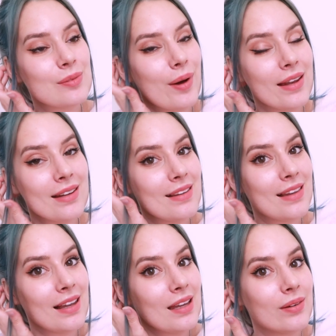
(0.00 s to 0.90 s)
But other than
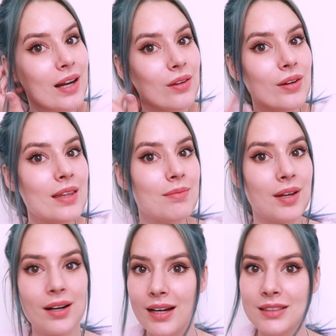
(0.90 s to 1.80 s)
that, like when I look in the
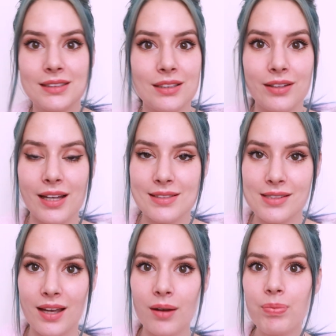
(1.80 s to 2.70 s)
mirror, I still can't
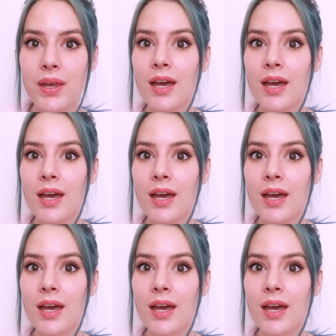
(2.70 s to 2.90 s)
see it.